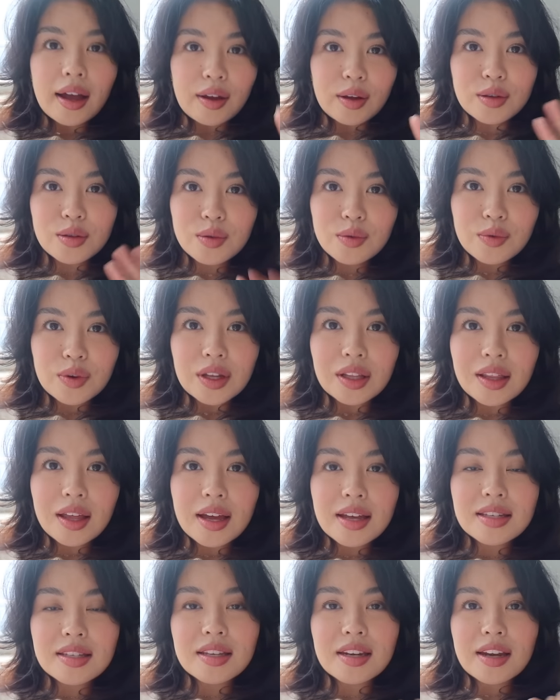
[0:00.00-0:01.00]
I also
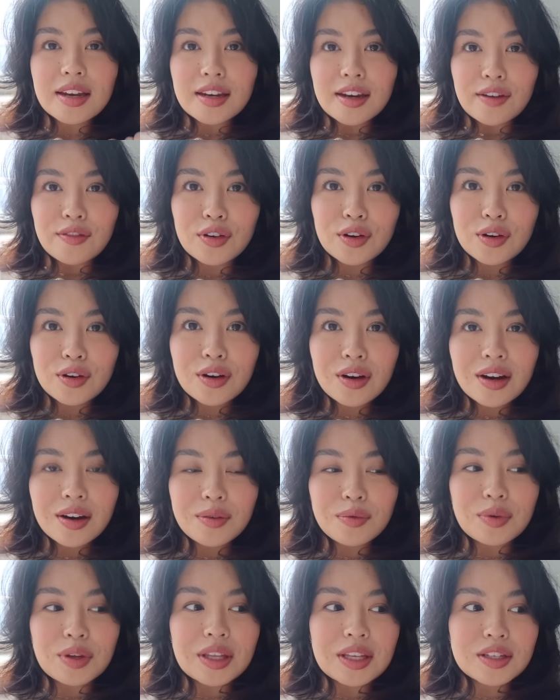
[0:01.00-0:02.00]
realized that I never
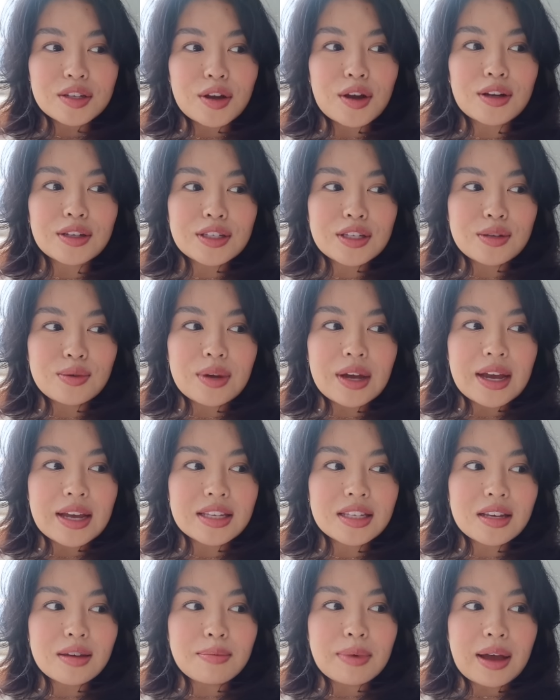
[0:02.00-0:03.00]
really talked to you
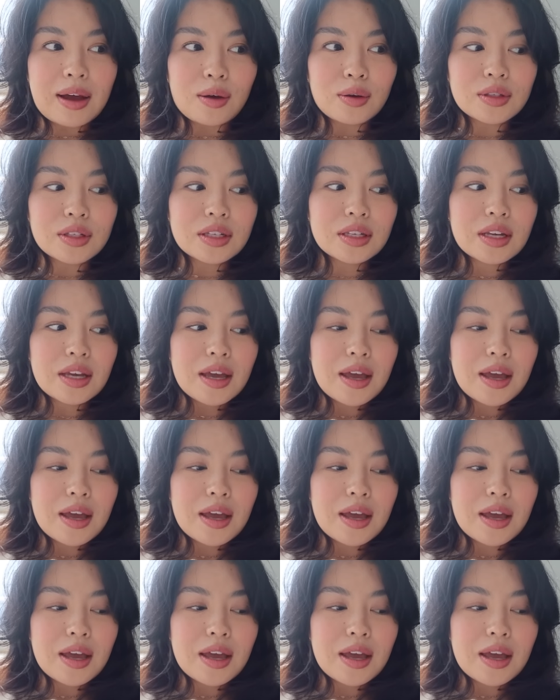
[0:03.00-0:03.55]
guys about